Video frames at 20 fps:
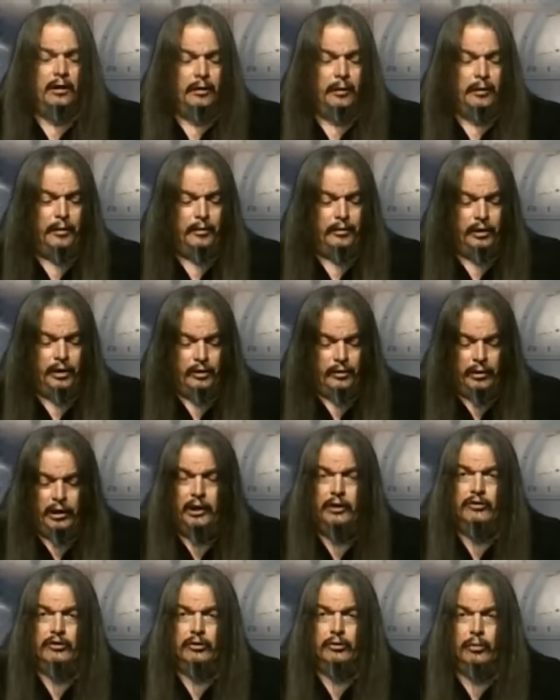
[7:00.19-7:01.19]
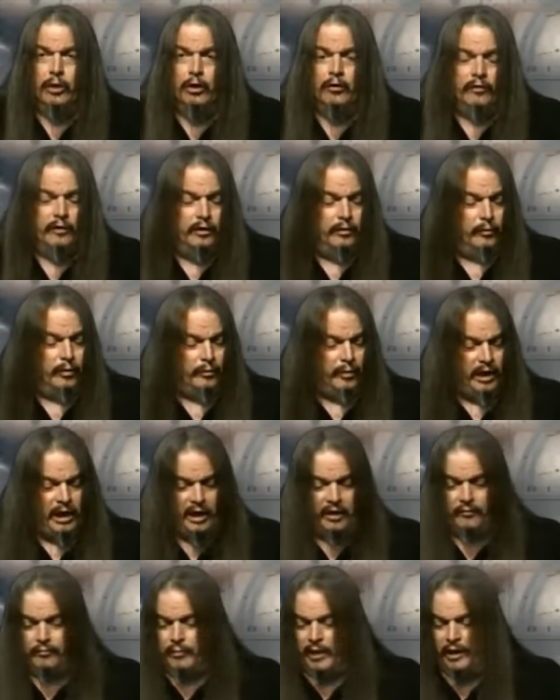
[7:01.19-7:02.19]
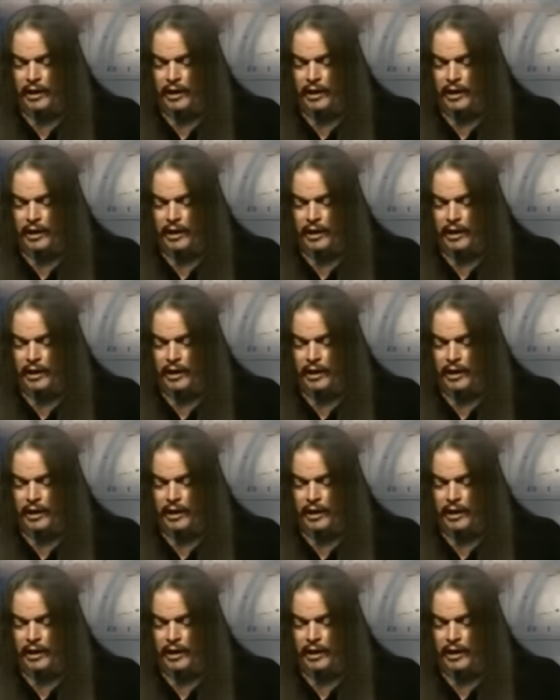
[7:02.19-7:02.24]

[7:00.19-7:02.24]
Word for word: I mean, they're interwoven where we have